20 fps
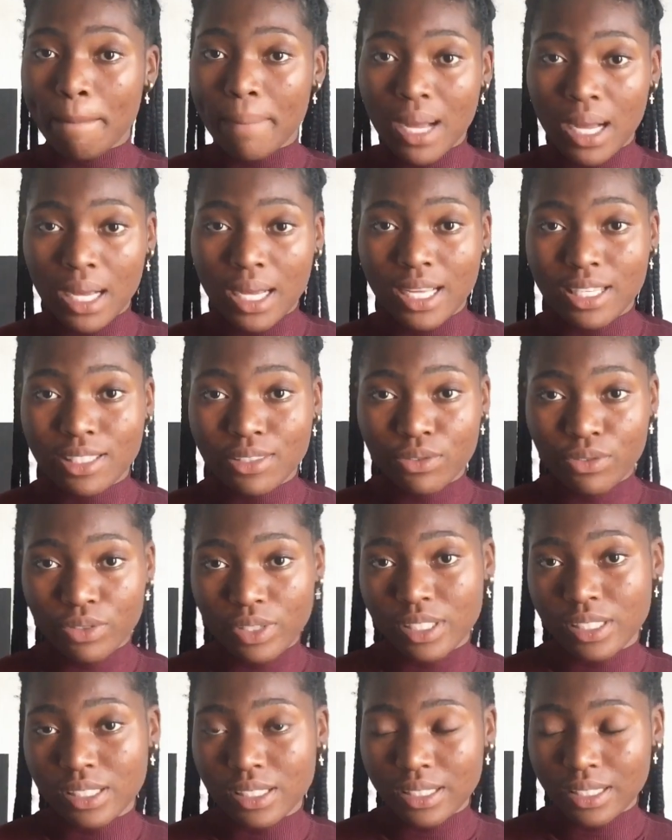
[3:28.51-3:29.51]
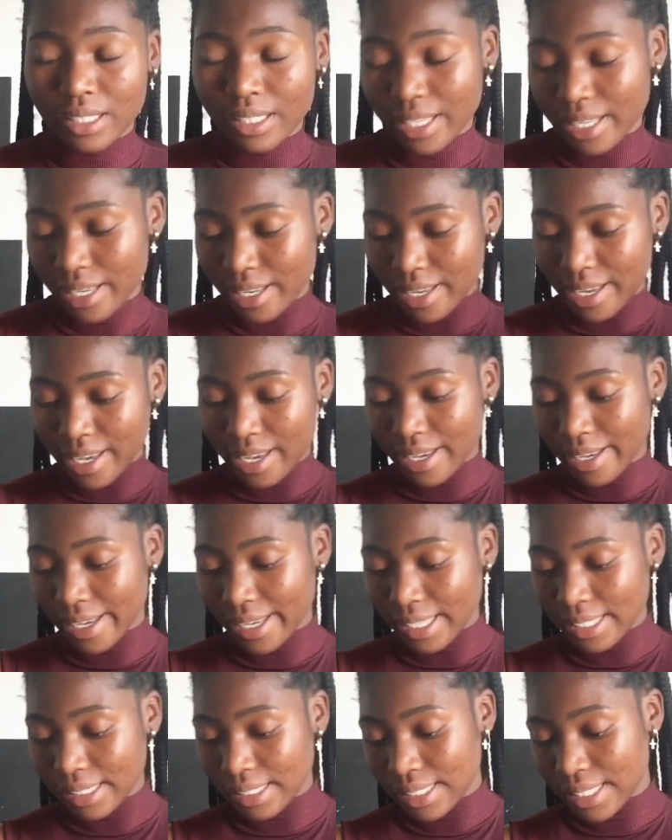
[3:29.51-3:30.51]
back as friends.
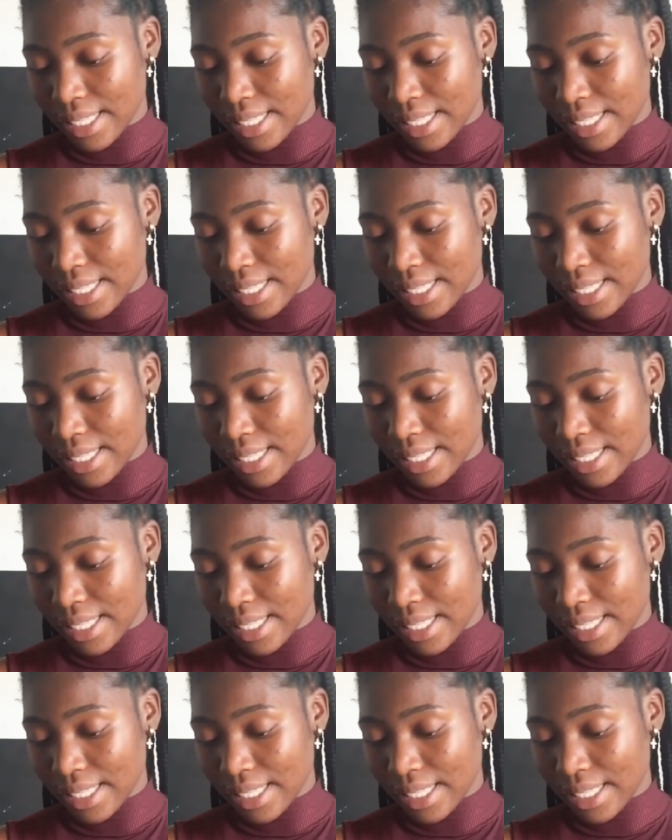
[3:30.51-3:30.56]
Yes.